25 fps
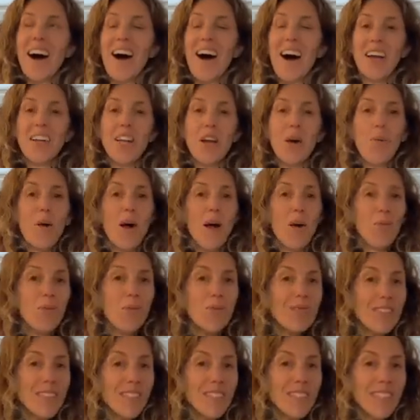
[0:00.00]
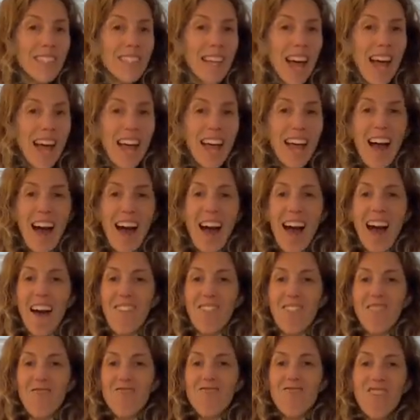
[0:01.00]
I know what I want to say. I
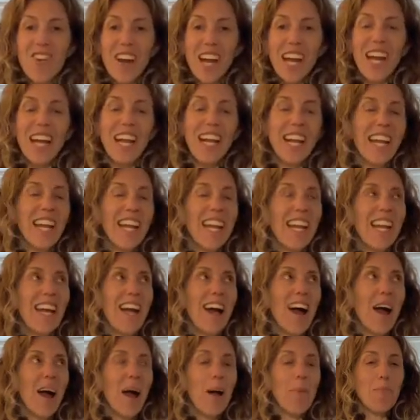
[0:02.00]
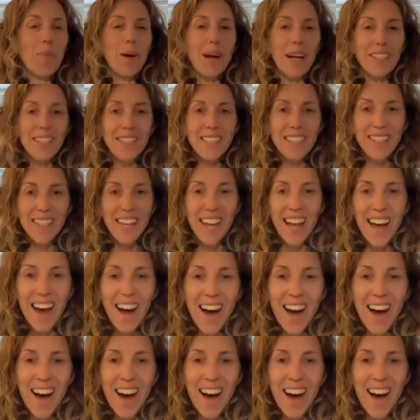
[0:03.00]
haven't really practiced it.